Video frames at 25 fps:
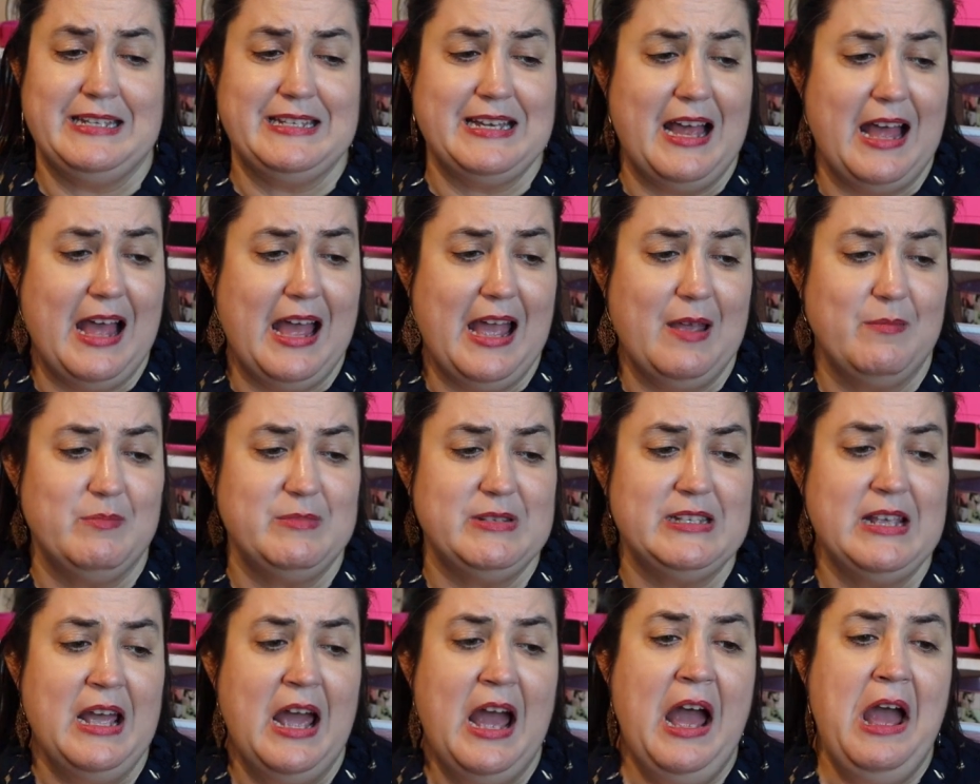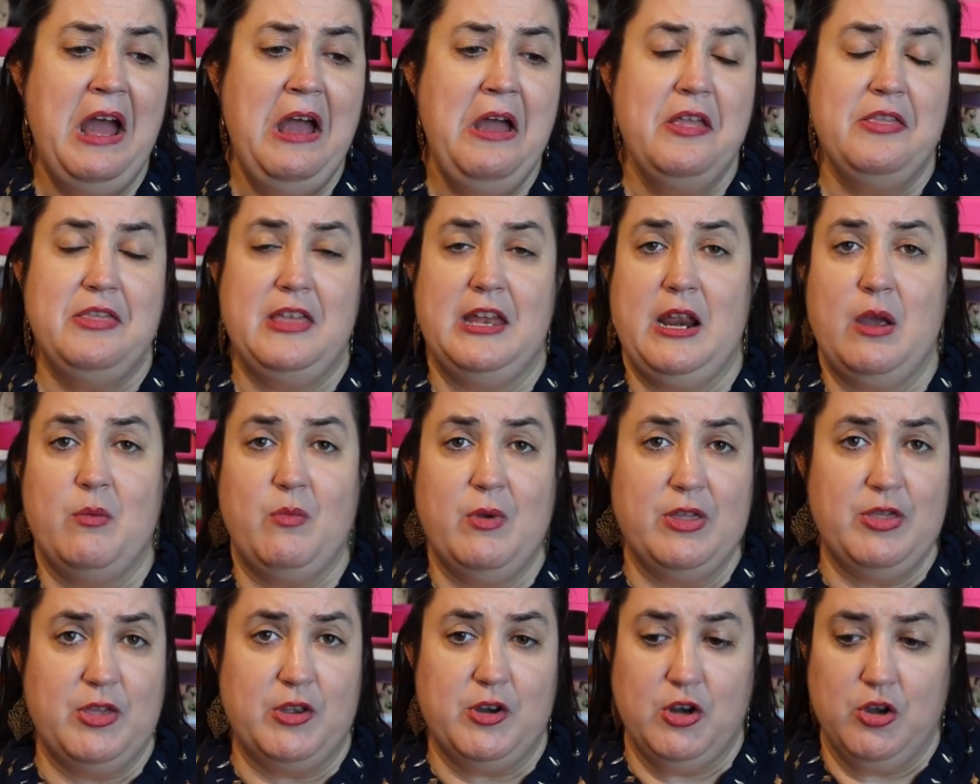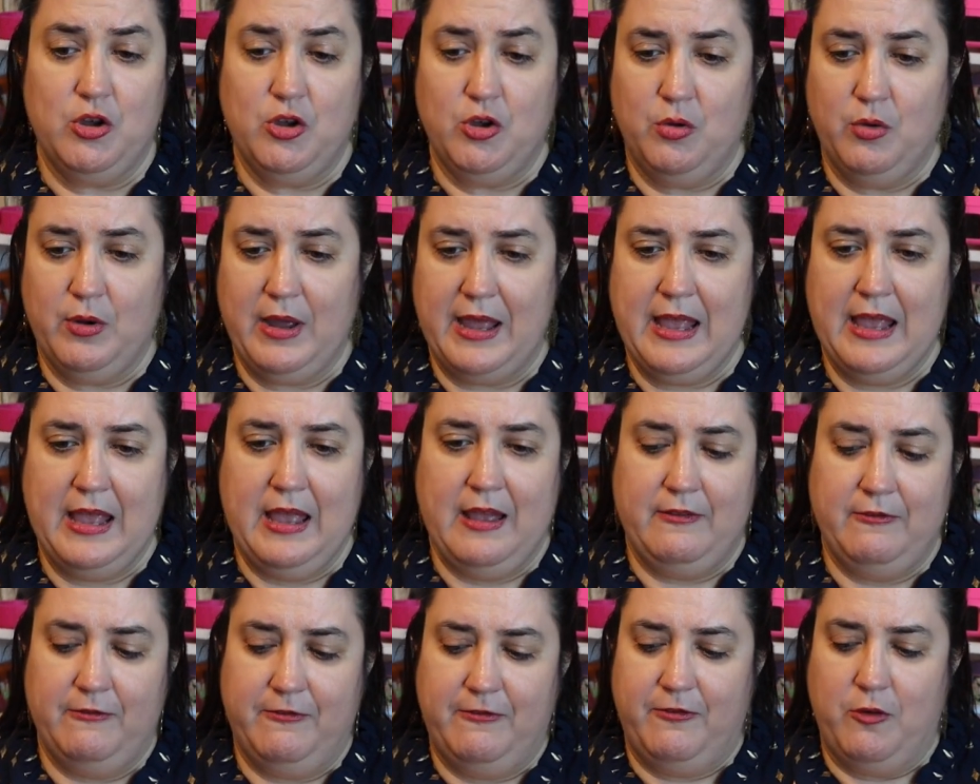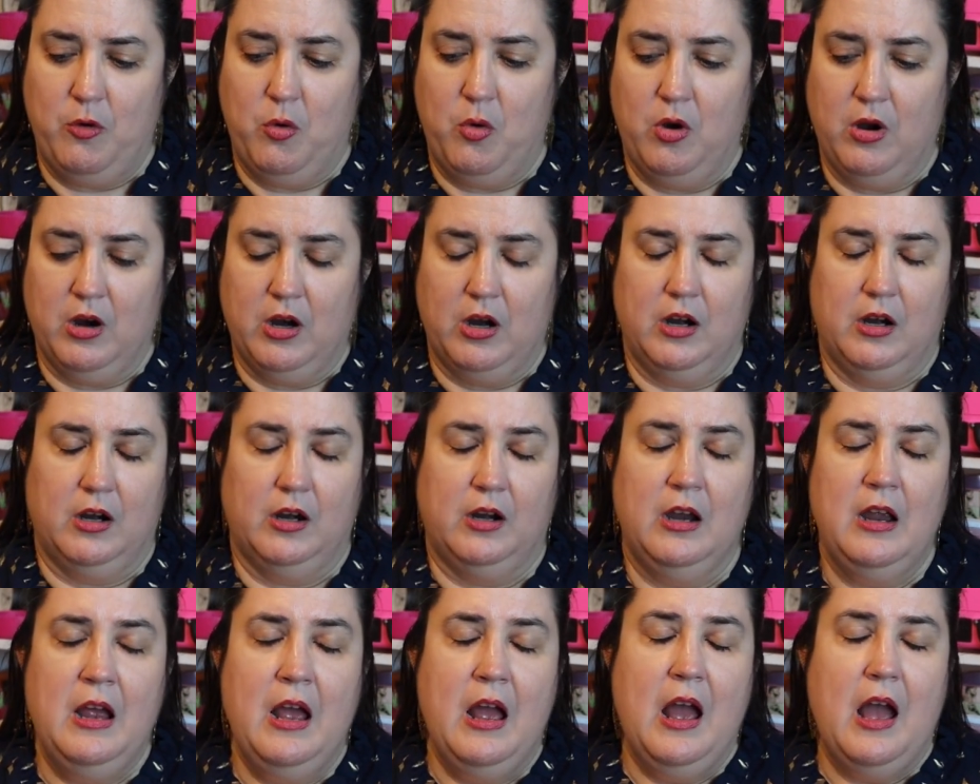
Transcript: times, then I went through and for